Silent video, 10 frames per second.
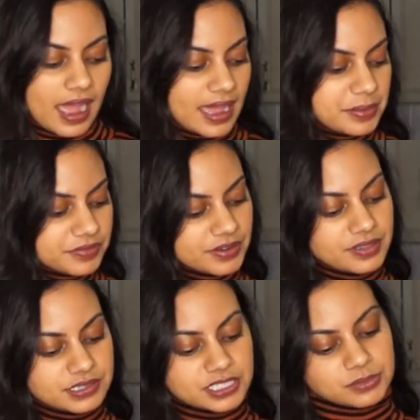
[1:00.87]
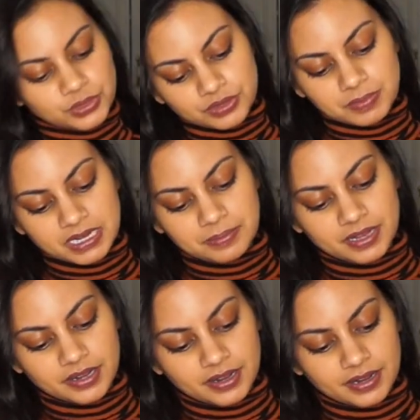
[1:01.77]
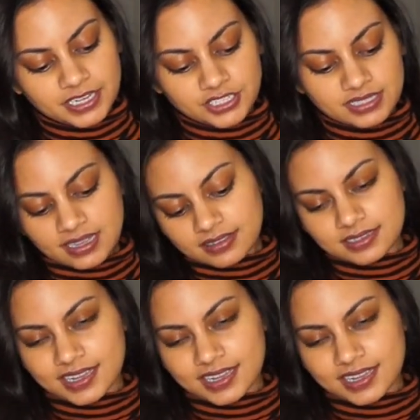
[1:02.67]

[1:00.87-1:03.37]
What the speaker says: I prefer the smooth peanut butter. I just like the